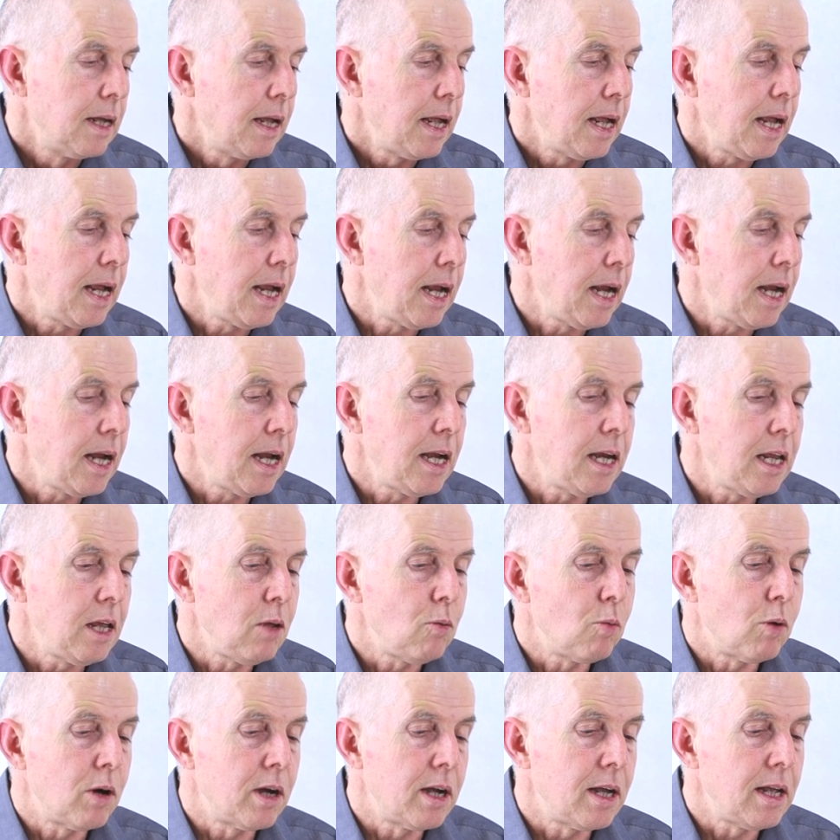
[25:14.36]

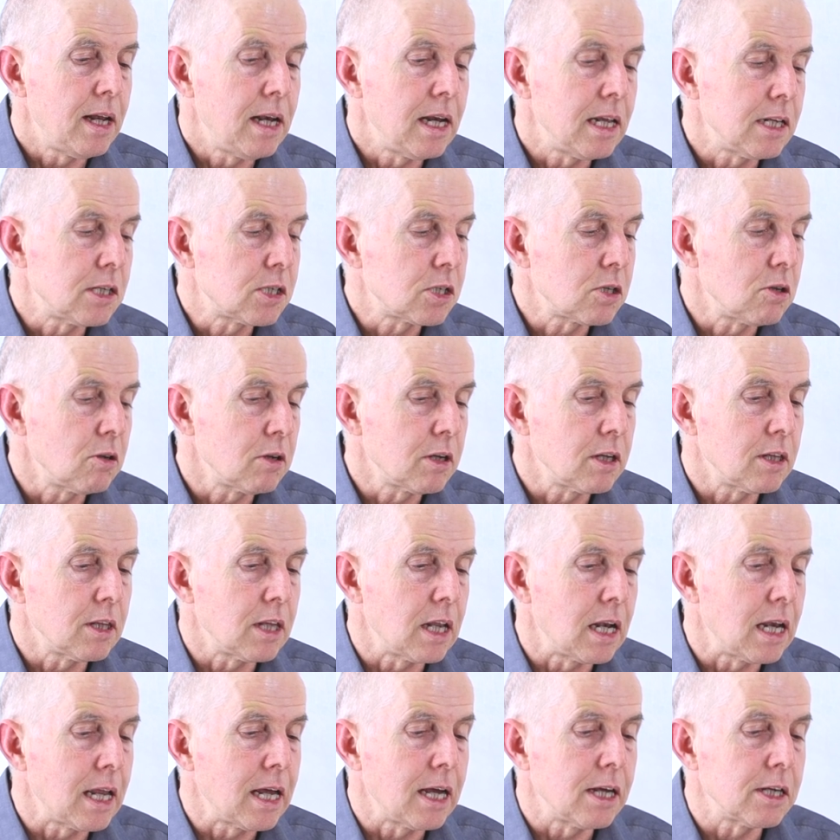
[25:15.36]
Anyway, let's look at
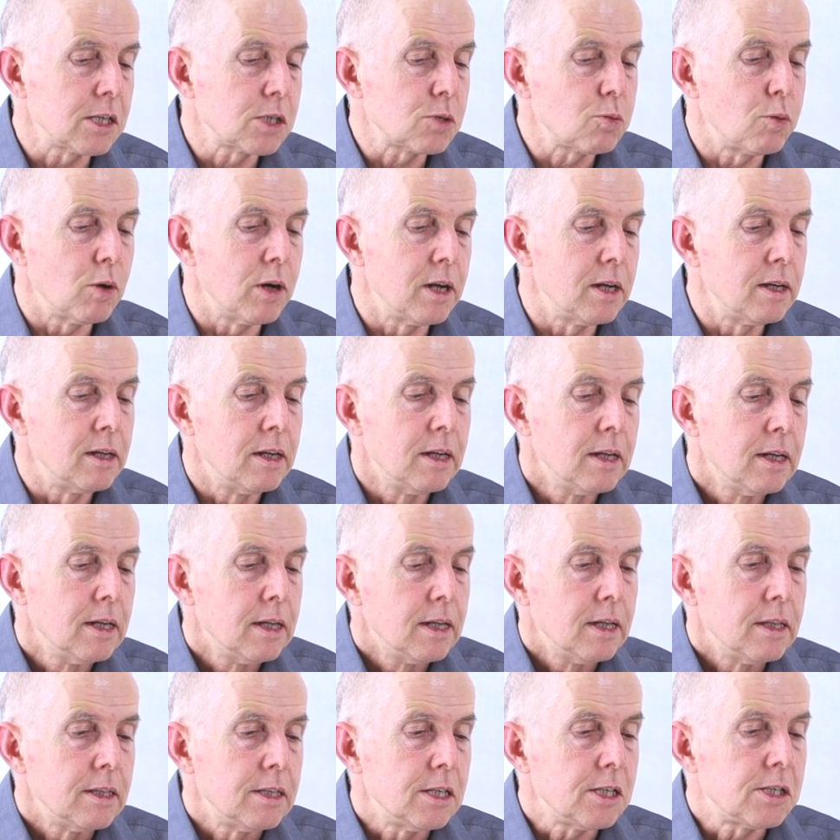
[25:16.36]
the last one.
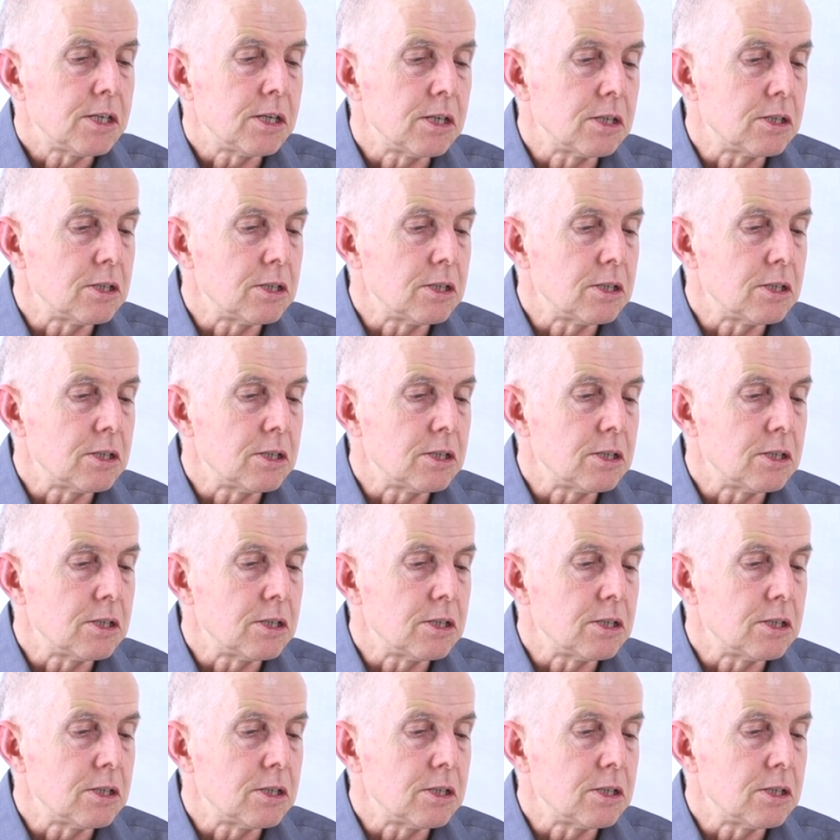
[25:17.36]
This is